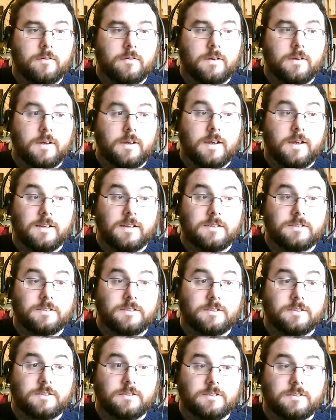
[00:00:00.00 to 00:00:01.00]

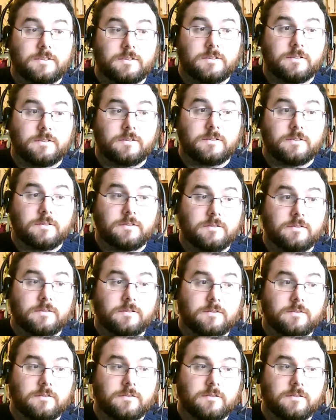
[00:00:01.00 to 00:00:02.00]
it's
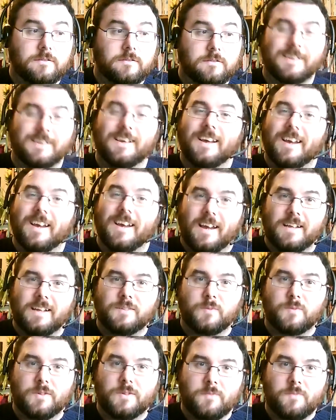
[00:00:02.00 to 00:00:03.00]

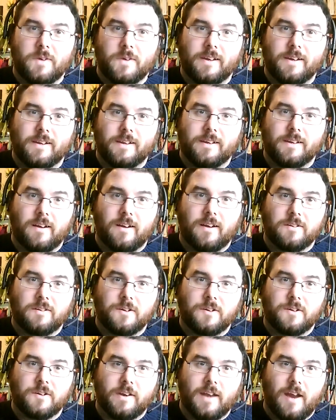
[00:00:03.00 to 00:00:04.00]
it's one of my
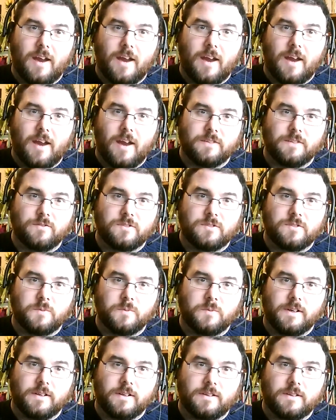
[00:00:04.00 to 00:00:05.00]
ongoing narratives
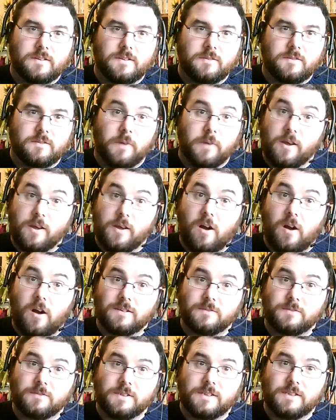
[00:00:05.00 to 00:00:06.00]
with my
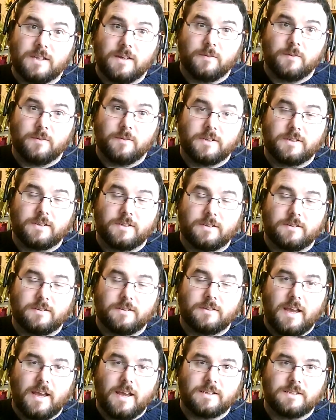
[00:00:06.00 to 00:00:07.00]
God, with
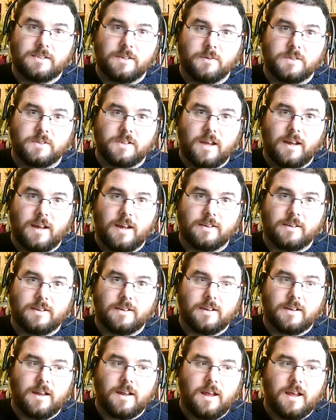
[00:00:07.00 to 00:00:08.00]
deity, with
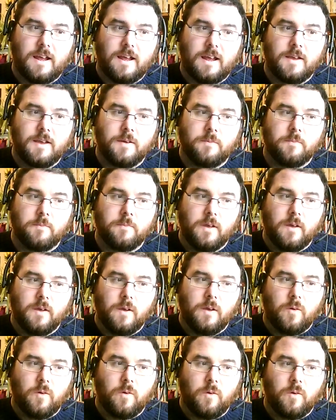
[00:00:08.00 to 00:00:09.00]
Dagda,
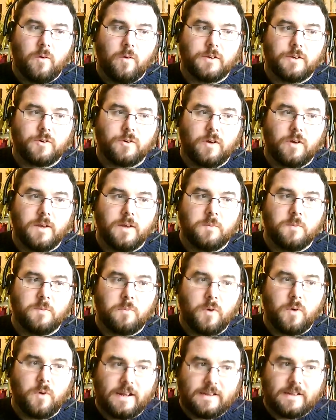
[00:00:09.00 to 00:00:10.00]
where I try and
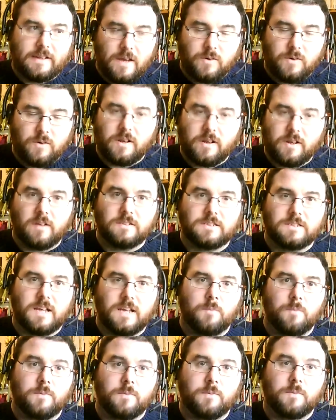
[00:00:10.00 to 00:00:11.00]
break down a
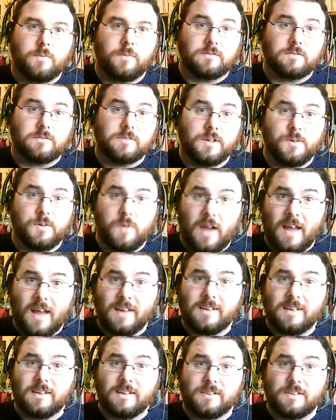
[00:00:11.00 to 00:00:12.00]
concept and
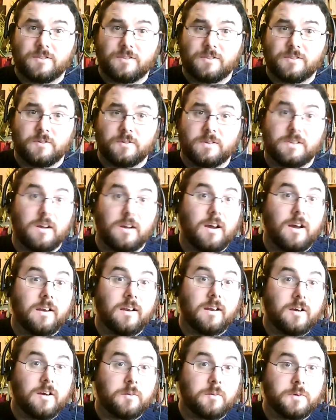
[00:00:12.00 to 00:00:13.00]
handle it through a
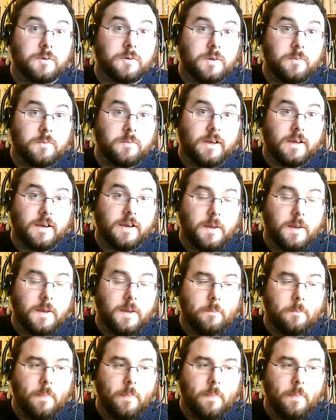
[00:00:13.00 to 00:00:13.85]
dialogue between me and him.